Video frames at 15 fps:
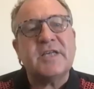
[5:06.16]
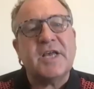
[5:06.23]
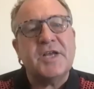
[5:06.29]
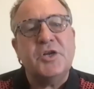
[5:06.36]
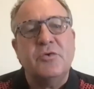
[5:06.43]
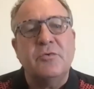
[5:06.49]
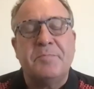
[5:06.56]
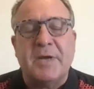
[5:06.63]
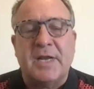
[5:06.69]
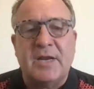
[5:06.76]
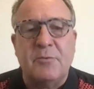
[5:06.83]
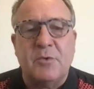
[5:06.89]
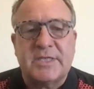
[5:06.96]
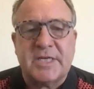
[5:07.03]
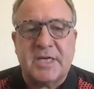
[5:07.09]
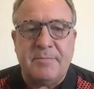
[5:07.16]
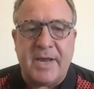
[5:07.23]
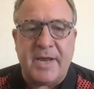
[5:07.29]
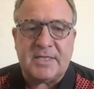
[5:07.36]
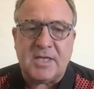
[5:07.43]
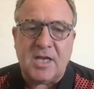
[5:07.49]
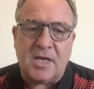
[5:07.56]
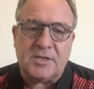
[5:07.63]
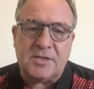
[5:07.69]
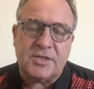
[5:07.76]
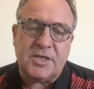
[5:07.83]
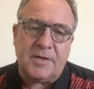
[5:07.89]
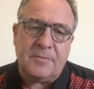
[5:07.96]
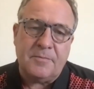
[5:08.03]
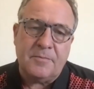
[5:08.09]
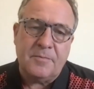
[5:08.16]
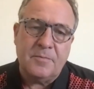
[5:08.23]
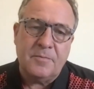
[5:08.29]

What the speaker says: saying you and Billy were teammates last year?